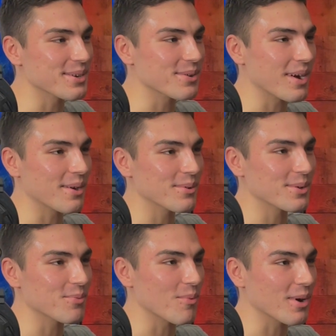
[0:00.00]
I would
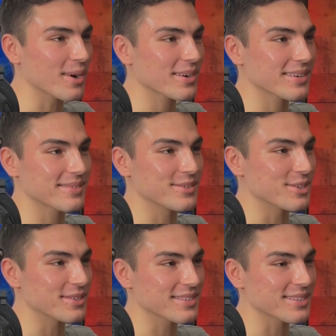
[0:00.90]
work
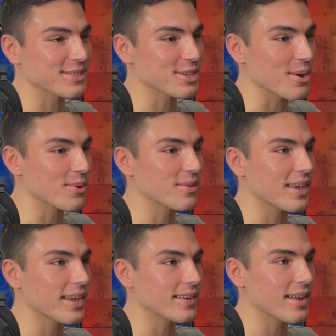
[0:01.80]
just to show
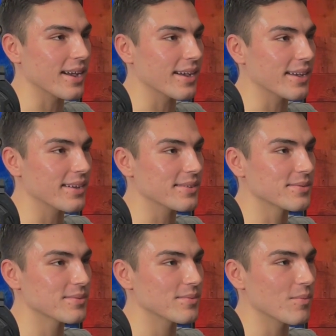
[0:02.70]
that I
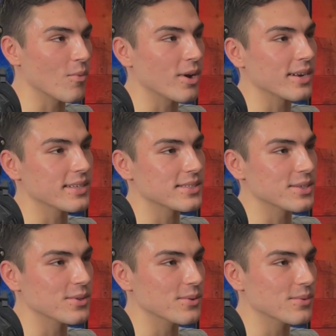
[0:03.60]
wanted
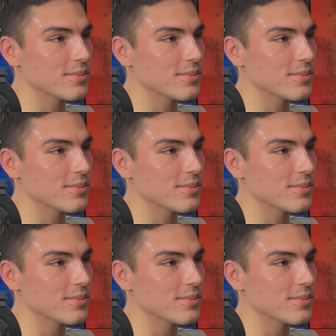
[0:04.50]
to